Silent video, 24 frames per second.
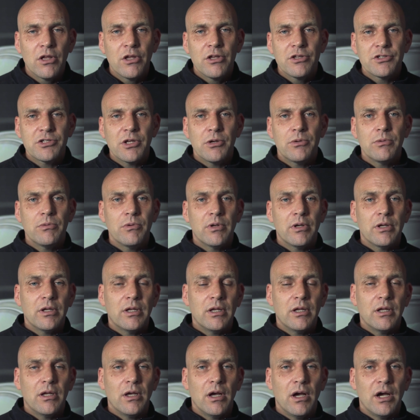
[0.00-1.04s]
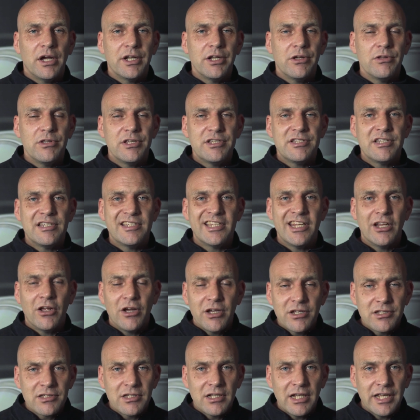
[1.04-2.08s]
So I know this is an
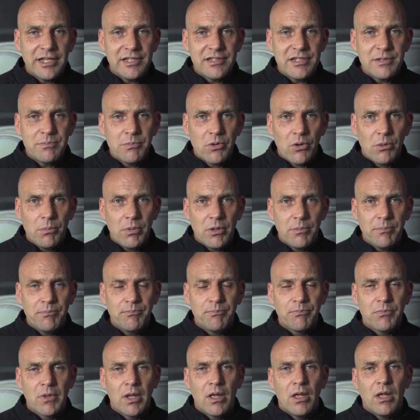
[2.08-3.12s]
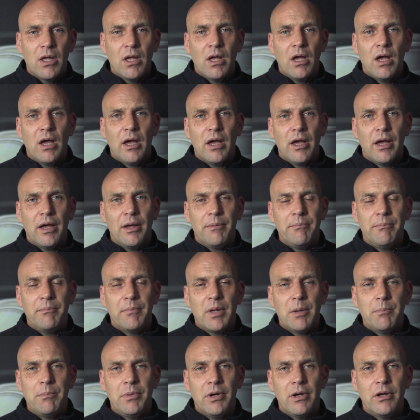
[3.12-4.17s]
isolated problem,
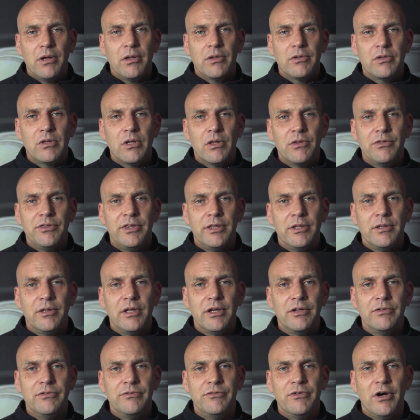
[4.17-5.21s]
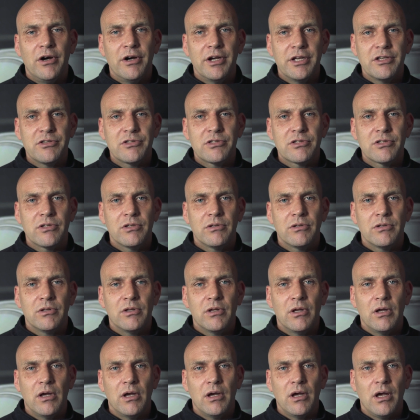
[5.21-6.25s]
but the advice
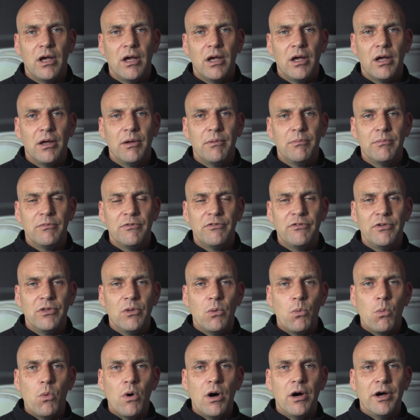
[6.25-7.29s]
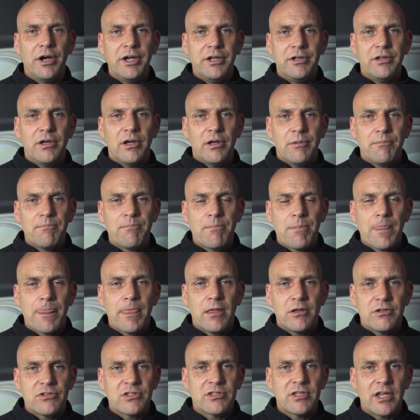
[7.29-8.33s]
for the wider
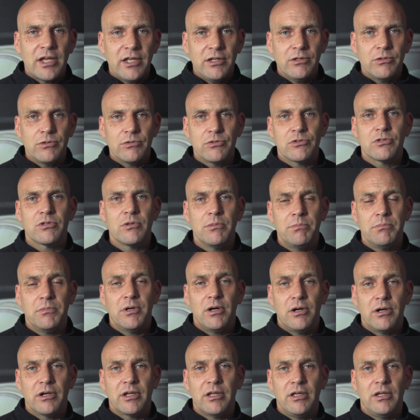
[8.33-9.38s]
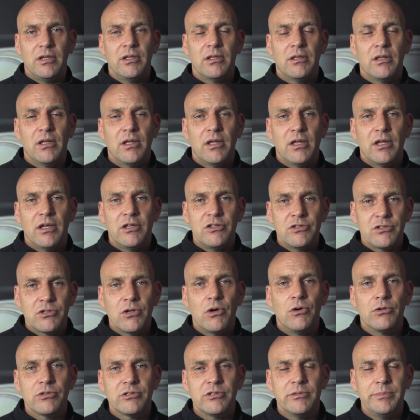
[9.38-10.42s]
sales market has
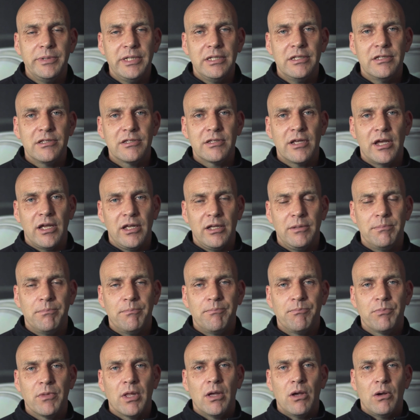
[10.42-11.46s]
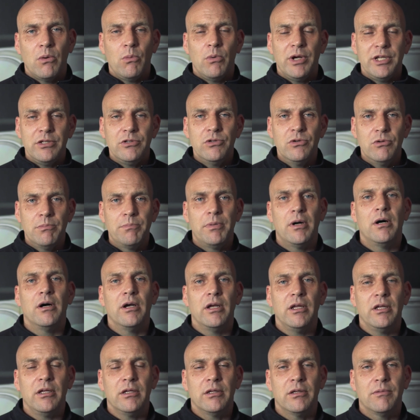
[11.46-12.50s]
got to be the same. When you're
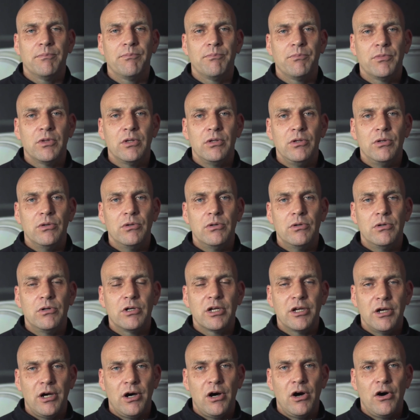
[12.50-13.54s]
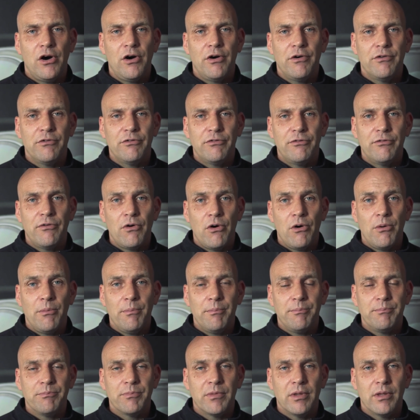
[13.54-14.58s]
buying your car
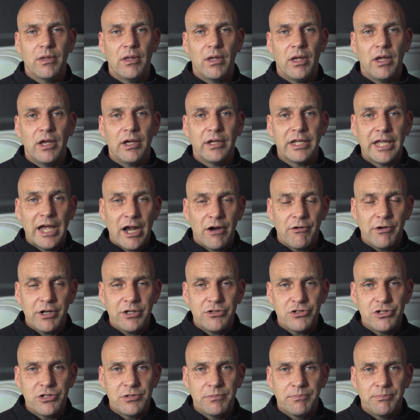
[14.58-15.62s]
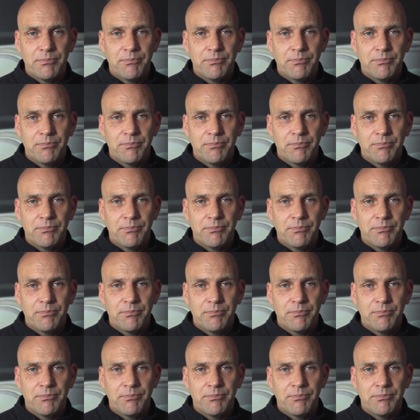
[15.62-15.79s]
from a garage,